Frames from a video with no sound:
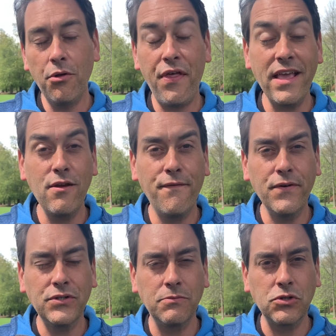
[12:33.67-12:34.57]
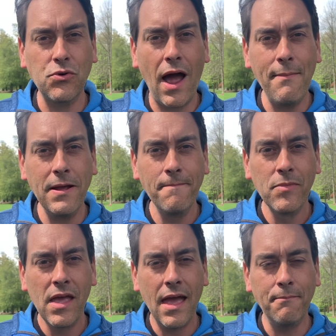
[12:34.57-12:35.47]
Thank you for subscribing
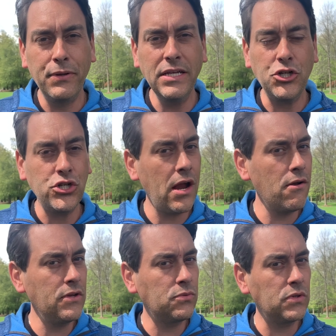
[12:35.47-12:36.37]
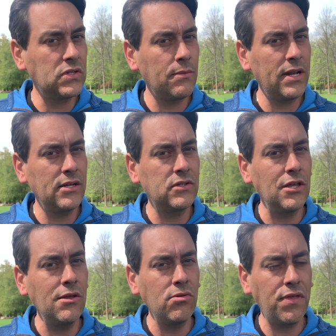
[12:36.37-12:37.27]
and please share this with someone else that
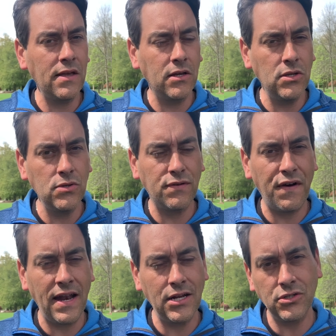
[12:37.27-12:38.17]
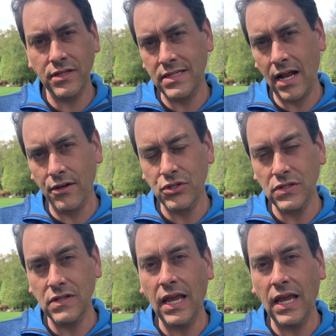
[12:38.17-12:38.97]
you think could use financial intelligence